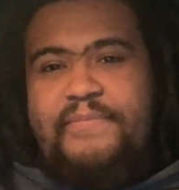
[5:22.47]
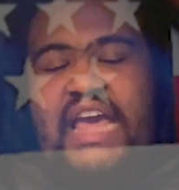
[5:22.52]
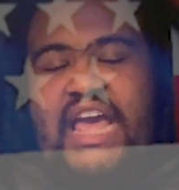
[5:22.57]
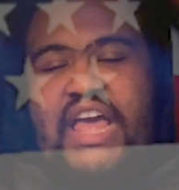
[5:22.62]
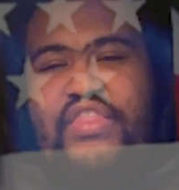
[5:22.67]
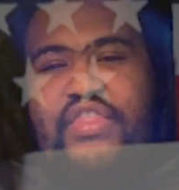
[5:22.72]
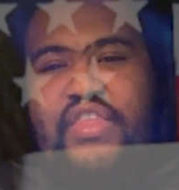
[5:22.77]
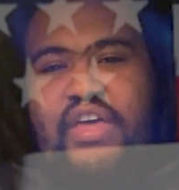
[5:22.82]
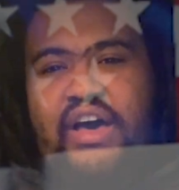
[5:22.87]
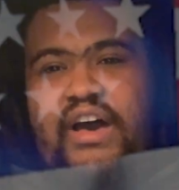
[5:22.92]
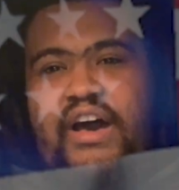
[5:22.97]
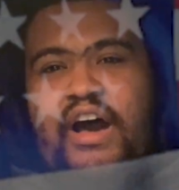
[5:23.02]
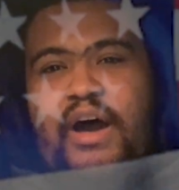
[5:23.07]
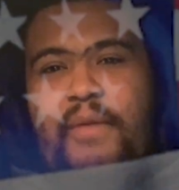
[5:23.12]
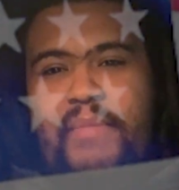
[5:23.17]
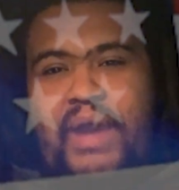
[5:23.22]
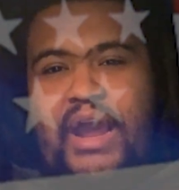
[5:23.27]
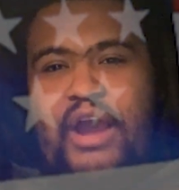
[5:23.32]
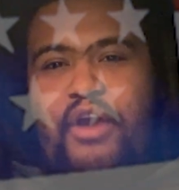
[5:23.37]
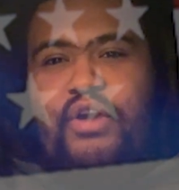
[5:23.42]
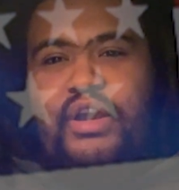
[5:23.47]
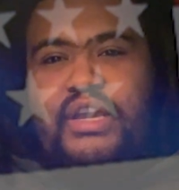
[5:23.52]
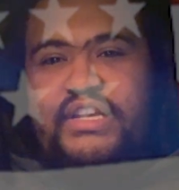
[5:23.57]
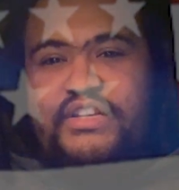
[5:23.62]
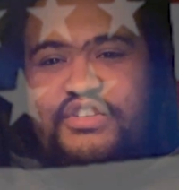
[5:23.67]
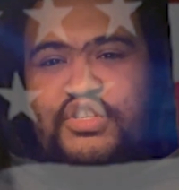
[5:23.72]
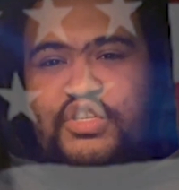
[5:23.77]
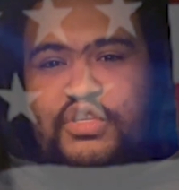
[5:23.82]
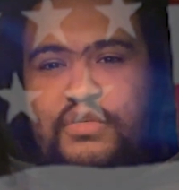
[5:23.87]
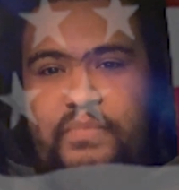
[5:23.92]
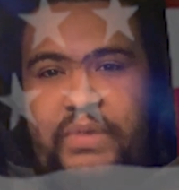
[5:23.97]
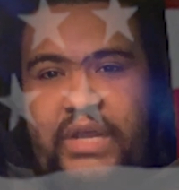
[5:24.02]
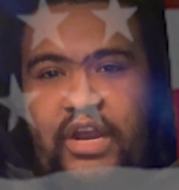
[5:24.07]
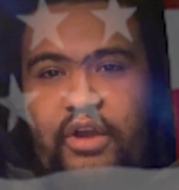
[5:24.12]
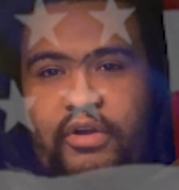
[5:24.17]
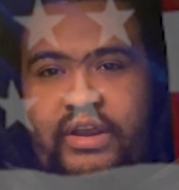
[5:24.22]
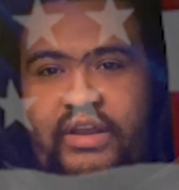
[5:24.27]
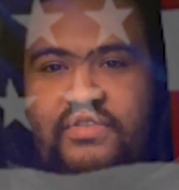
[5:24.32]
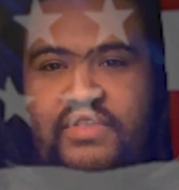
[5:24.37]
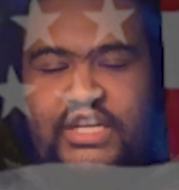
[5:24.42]
and the American
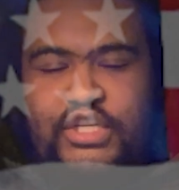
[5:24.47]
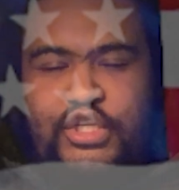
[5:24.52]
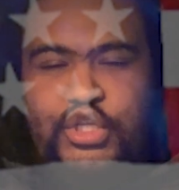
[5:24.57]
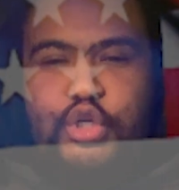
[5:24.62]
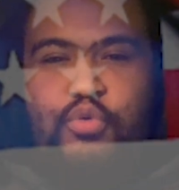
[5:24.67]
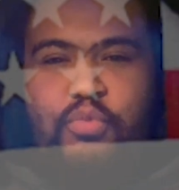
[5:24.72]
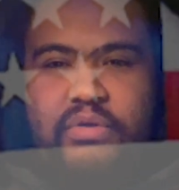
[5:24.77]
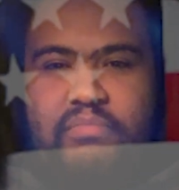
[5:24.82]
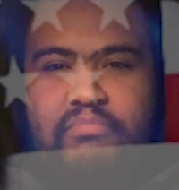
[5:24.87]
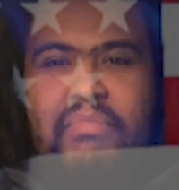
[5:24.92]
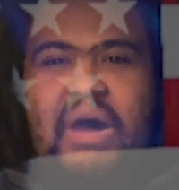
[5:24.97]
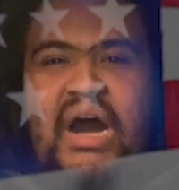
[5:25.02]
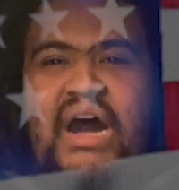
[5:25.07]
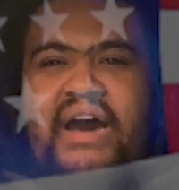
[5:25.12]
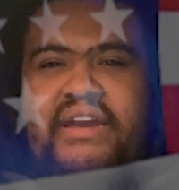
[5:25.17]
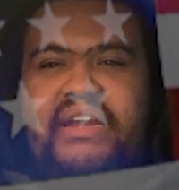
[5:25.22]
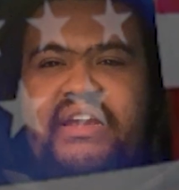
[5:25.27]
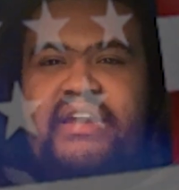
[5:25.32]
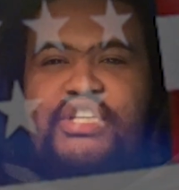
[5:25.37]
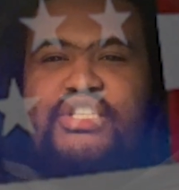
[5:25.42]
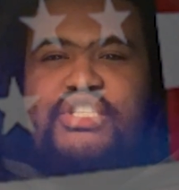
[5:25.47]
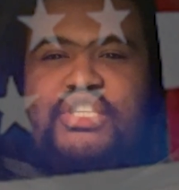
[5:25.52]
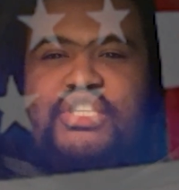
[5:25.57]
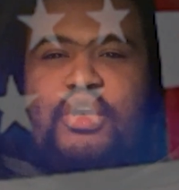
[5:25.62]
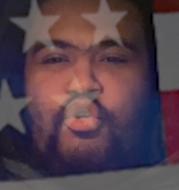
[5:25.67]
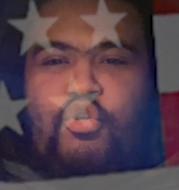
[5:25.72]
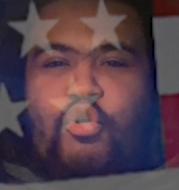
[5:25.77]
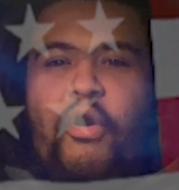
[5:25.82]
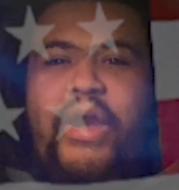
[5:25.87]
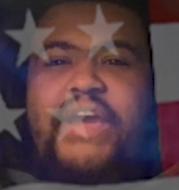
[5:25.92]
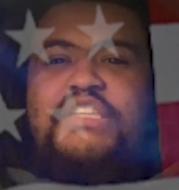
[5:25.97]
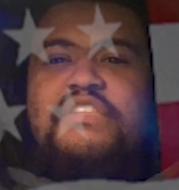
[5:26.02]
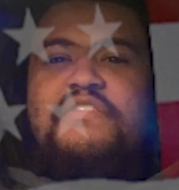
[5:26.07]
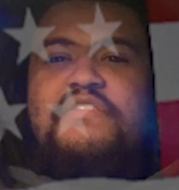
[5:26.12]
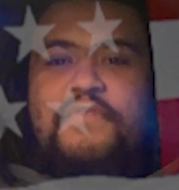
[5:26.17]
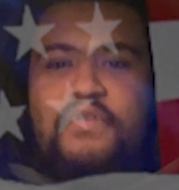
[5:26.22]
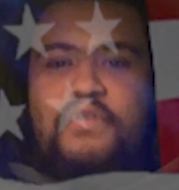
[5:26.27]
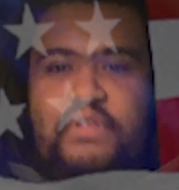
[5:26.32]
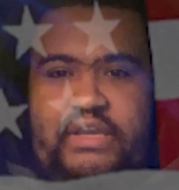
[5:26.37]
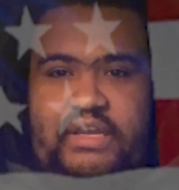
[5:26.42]
spirit that you embody so
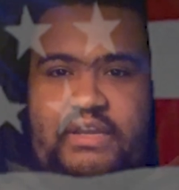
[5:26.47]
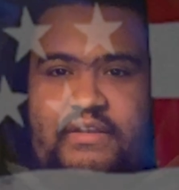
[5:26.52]
gracefully.